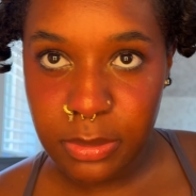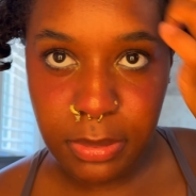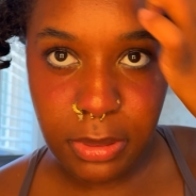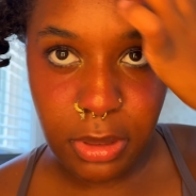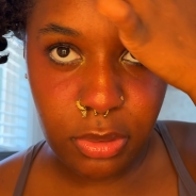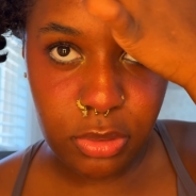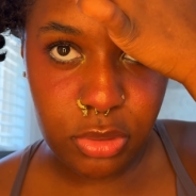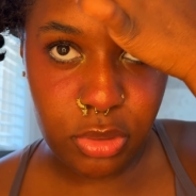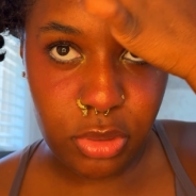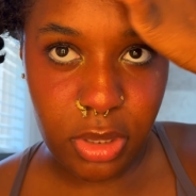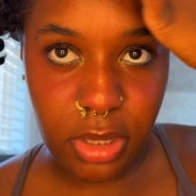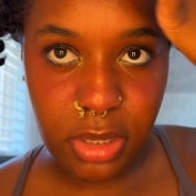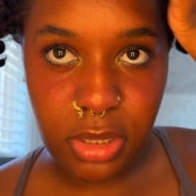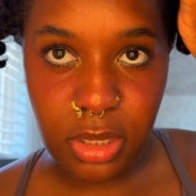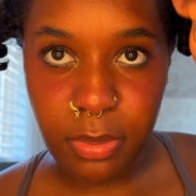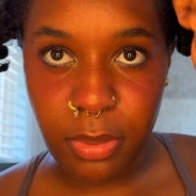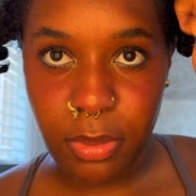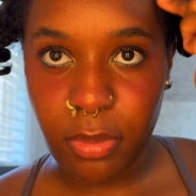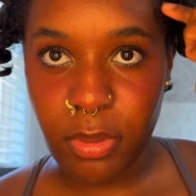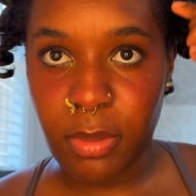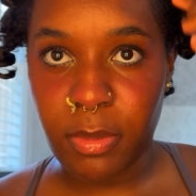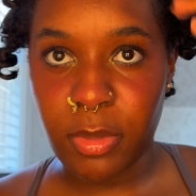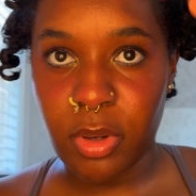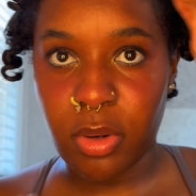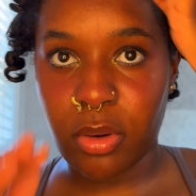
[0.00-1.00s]
blow dry the
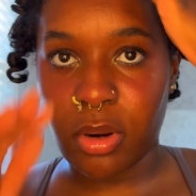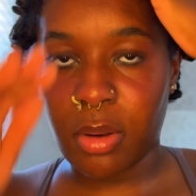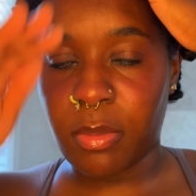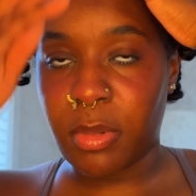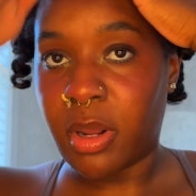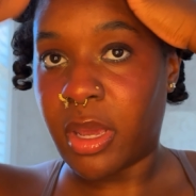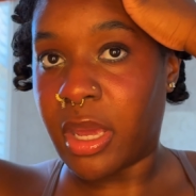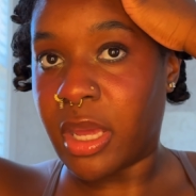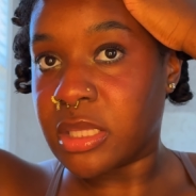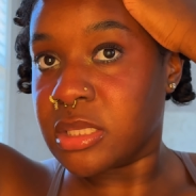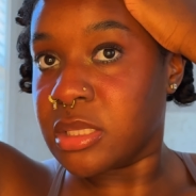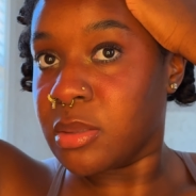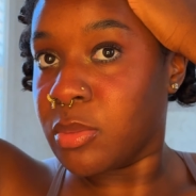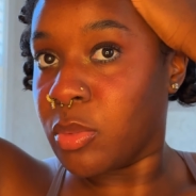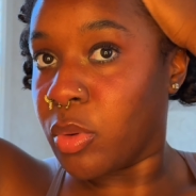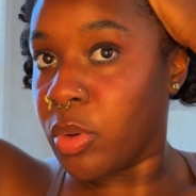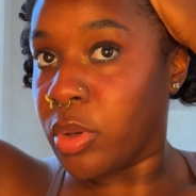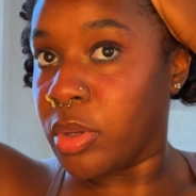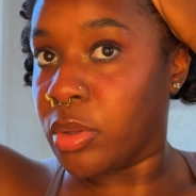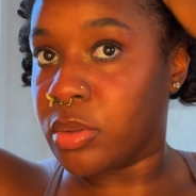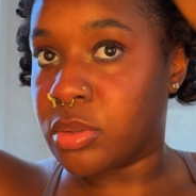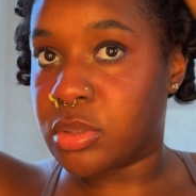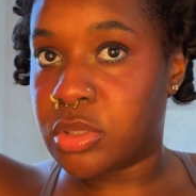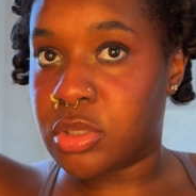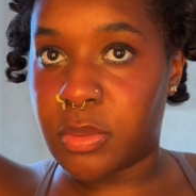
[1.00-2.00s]
perimeter. I'm gonna add some
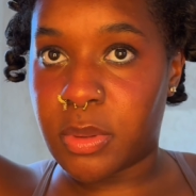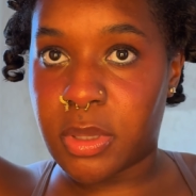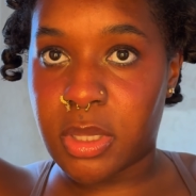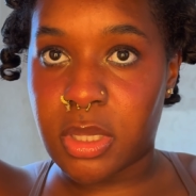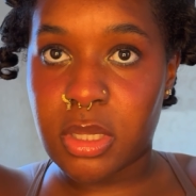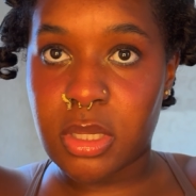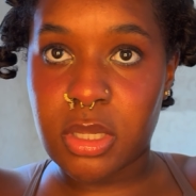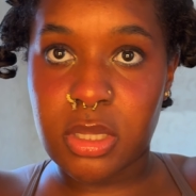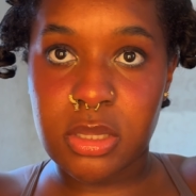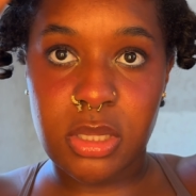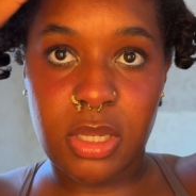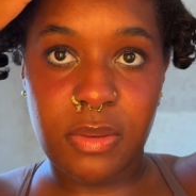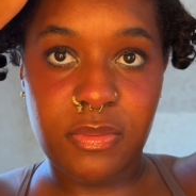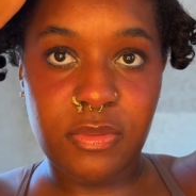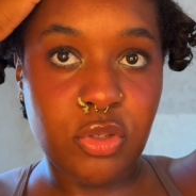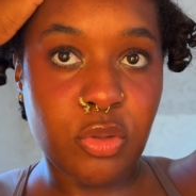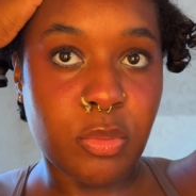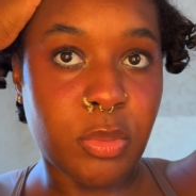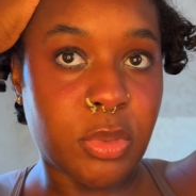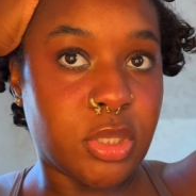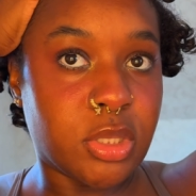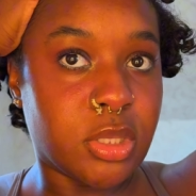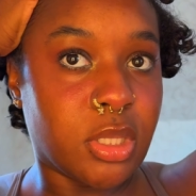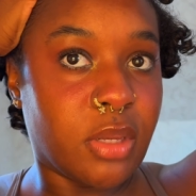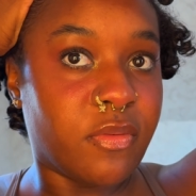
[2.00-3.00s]
oil to it because I have so
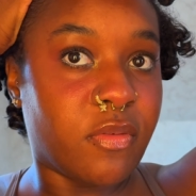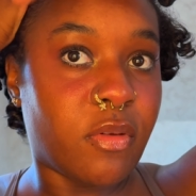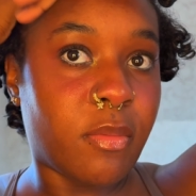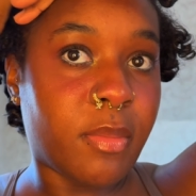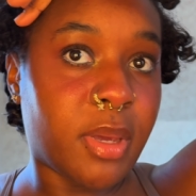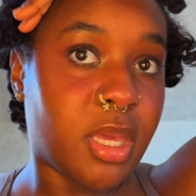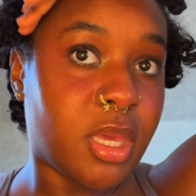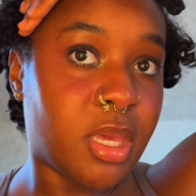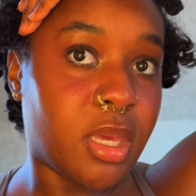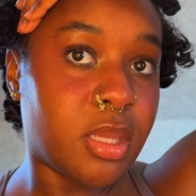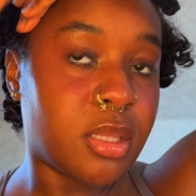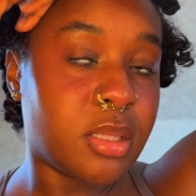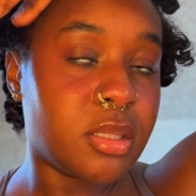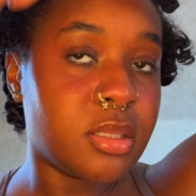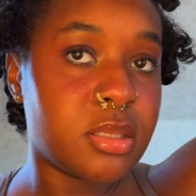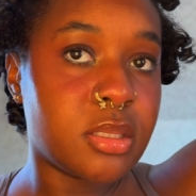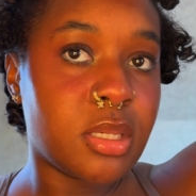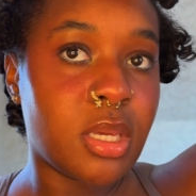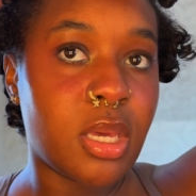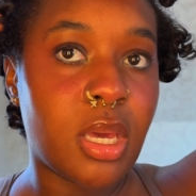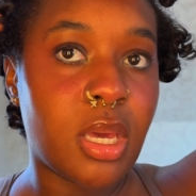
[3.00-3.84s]
much left on my hands.